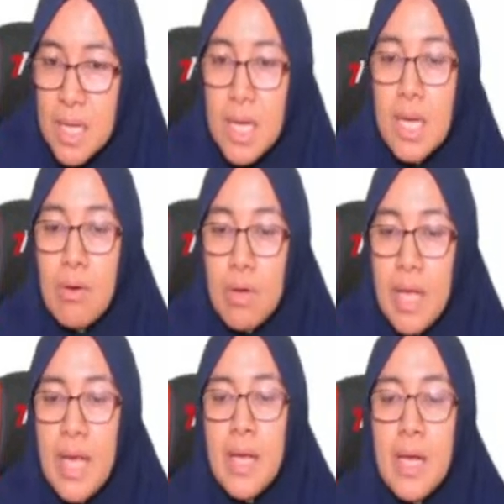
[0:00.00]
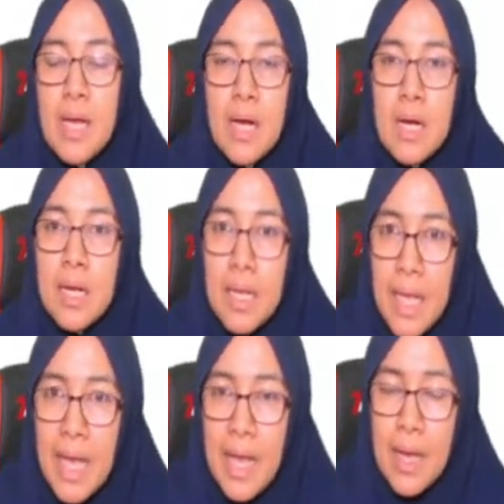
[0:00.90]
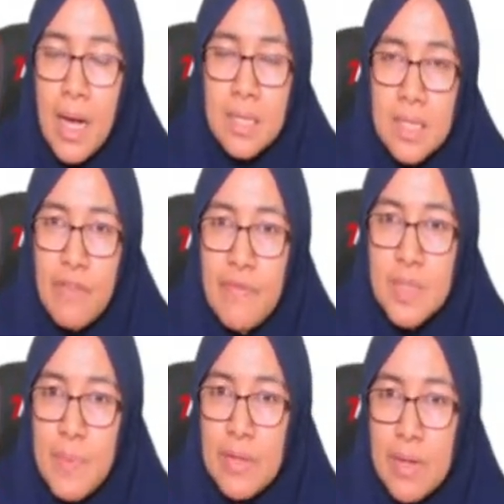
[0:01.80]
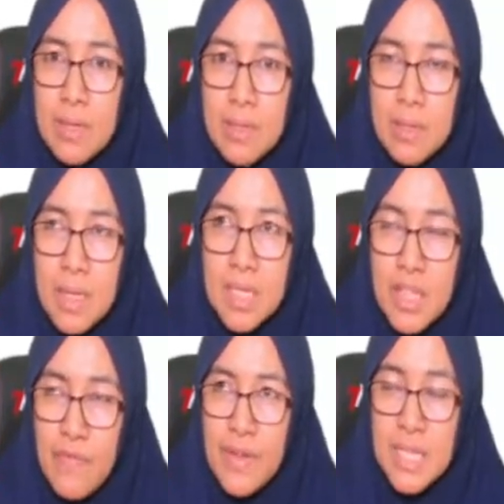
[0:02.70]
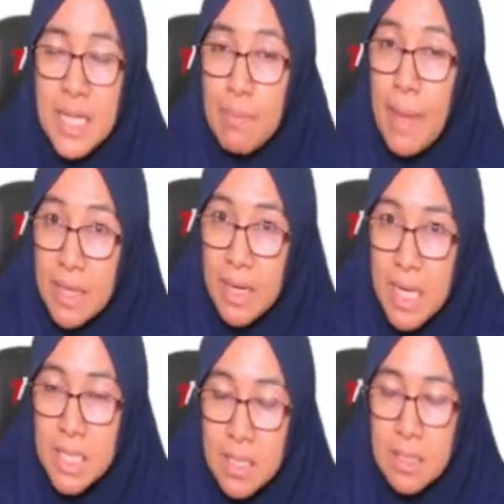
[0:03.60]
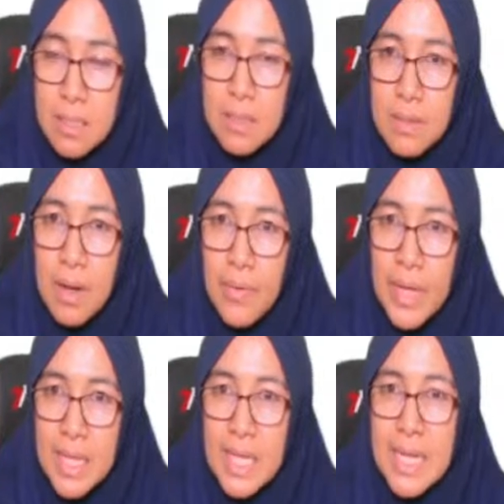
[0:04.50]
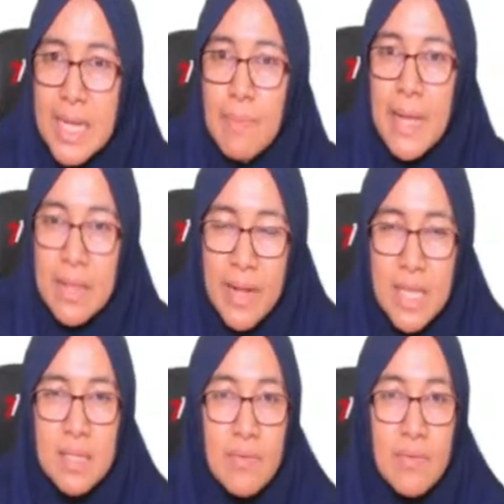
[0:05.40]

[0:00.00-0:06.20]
Okay, K stiffness matrix. The stiffness in matrix. Written in matrix.